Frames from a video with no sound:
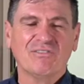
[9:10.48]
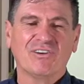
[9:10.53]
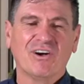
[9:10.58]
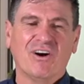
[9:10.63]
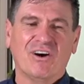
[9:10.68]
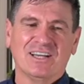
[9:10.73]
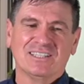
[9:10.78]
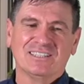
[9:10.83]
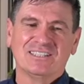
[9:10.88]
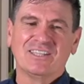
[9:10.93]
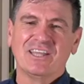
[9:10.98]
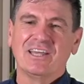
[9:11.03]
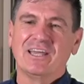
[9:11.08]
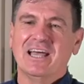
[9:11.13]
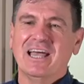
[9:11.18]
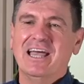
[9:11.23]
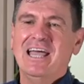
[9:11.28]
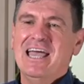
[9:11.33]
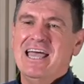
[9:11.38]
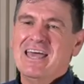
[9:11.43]
guys,
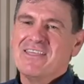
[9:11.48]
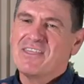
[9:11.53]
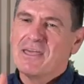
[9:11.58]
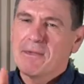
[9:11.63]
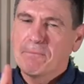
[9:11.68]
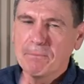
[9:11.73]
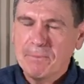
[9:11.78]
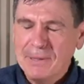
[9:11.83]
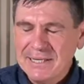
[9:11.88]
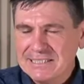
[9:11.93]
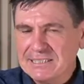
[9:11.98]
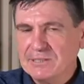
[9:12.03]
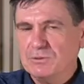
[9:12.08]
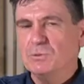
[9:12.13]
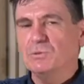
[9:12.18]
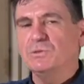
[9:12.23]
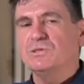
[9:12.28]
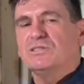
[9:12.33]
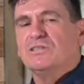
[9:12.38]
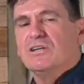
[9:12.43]
the
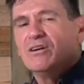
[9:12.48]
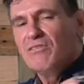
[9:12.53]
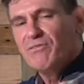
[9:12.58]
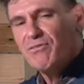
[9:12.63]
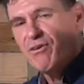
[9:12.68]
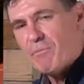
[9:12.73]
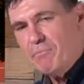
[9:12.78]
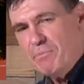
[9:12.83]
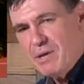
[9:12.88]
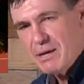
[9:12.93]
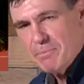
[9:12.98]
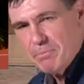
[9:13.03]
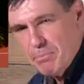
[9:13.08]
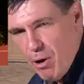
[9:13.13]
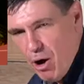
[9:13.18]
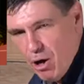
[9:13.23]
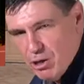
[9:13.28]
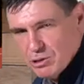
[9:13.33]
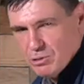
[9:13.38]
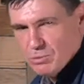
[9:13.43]
epistles from the
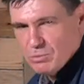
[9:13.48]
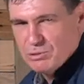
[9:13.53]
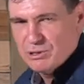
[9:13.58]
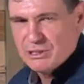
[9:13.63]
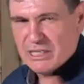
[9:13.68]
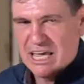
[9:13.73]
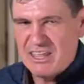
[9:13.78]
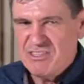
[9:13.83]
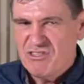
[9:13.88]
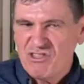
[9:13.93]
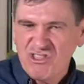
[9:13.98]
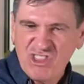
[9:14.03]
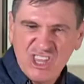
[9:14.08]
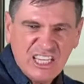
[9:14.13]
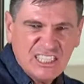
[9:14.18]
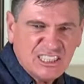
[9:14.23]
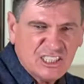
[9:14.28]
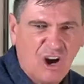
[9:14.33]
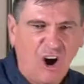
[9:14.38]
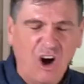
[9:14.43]
apostles, and
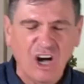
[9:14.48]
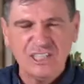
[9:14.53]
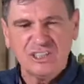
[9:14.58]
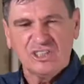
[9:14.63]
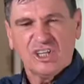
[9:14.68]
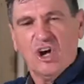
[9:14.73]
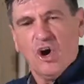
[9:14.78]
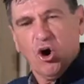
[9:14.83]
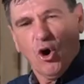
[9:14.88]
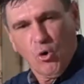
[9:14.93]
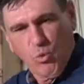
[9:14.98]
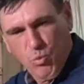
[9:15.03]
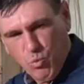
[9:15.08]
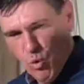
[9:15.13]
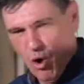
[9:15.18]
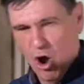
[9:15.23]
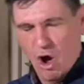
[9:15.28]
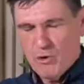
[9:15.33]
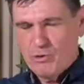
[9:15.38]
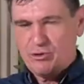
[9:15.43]
these guys
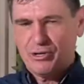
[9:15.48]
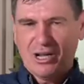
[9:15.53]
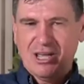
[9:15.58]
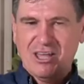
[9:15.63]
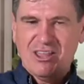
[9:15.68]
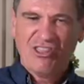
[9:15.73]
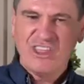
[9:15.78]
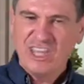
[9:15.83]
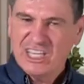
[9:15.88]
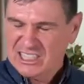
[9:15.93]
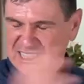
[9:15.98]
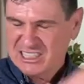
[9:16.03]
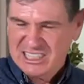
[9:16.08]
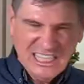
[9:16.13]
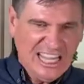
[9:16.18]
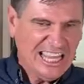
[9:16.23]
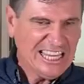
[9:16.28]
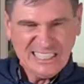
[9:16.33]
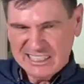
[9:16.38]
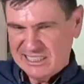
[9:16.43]
wrote these
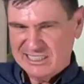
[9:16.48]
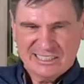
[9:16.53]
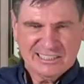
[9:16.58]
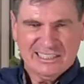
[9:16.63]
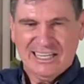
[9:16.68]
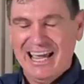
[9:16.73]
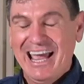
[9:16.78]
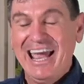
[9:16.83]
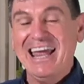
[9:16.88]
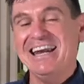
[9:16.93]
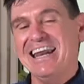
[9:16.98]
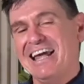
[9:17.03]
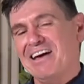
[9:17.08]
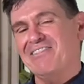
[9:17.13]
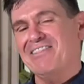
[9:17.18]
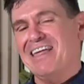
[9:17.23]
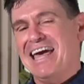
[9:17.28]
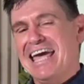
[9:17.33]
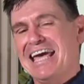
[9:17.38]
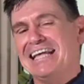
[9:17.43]
letters. And now
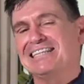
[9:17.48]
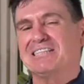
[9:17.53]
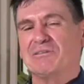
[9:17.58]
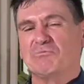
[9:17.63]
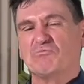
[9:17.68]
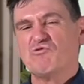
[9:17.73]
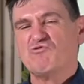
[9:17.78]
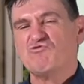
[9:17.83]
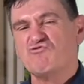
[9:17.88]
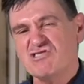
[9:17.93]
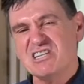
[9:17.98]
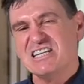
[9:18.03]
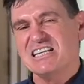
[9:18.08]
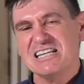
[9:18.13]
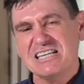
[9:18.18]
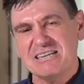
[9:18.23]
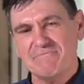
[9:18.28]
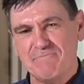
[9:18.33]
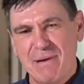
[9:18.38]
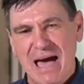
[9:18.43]
they had some
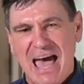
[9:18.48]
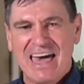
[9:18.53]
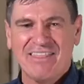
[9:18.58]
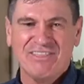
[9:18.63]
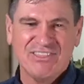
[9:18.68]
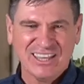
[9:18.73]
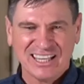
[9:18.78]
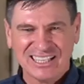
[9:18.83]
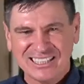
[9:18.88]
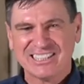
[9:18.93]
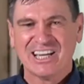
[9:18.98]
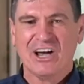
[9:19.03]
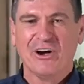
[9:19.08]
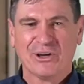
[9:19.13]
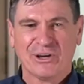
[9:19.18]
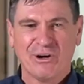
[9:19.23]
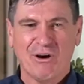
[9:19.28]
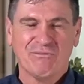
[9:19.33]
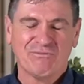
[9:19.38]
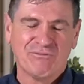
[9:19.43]
really bad things
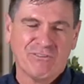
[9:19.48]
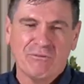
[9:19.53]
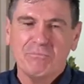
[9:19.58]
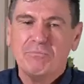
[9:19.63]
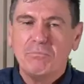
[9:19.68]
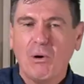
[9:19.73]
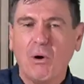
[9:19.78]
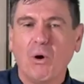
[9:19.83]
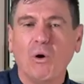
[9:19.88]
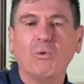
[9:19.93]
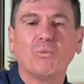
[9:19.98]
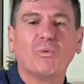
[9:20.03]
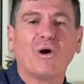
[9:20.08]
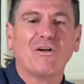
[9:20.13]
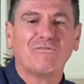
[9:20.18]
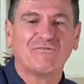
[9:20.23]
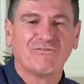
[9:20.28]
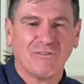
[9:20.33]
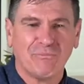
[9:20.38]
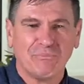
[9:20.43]
going on for them. Paul
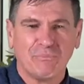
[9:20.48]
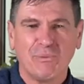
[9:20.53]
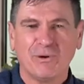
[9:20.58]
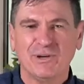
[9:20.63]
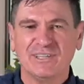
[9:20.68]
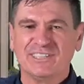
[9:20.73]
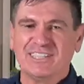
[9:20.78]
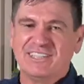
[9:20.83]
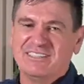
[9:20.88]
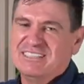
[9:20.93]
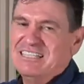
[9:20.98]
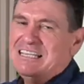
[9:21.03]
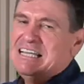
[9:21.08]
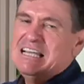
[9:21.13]
wrote from prison,